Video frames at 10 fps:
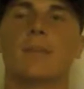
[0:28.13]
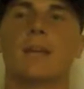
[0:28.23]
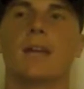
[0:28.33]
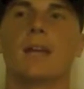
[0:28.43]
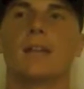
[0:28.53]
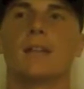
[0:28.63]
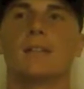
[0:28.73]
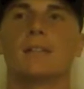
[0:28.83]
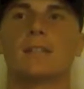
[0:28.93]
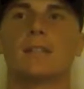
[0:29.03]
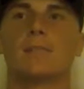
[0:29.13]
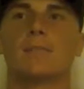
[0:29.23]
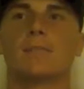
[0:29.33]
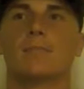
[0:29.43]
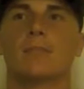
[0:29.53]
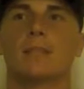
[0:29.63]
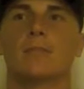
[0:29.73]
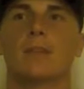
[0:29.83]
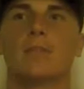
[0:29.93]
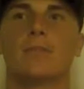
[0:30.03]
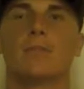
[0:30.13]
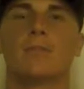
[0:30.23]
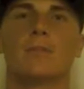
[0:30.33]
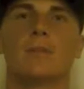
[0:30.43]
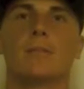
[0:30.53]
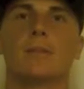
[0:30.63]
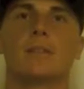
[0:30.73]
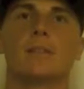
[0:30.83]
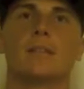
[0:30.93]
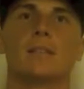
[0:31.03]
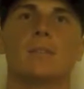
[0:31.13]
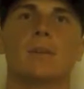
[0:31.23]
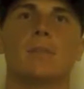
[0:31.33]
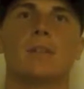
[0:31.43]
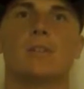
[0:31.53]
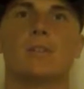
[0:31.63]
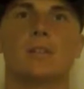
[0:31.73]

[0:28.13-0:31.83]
and it seemed like the right fit for me because that's my major.